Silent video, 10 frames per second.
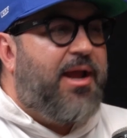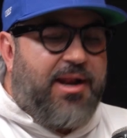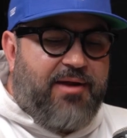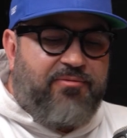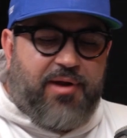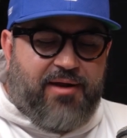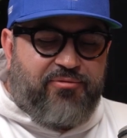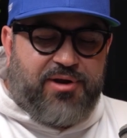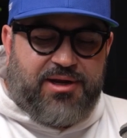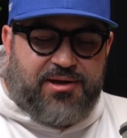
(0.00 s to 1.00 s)
And
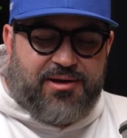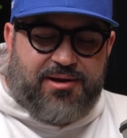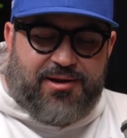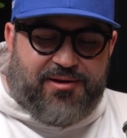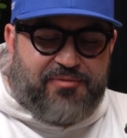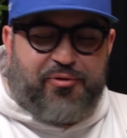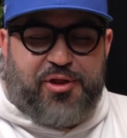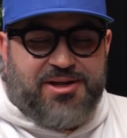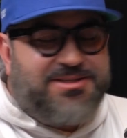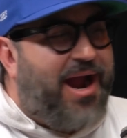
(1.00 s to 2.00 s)
every for
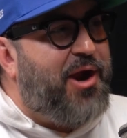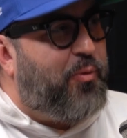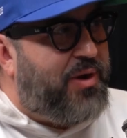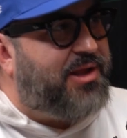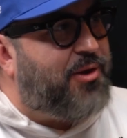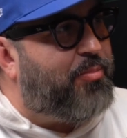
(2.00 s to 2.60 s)
the entire week, their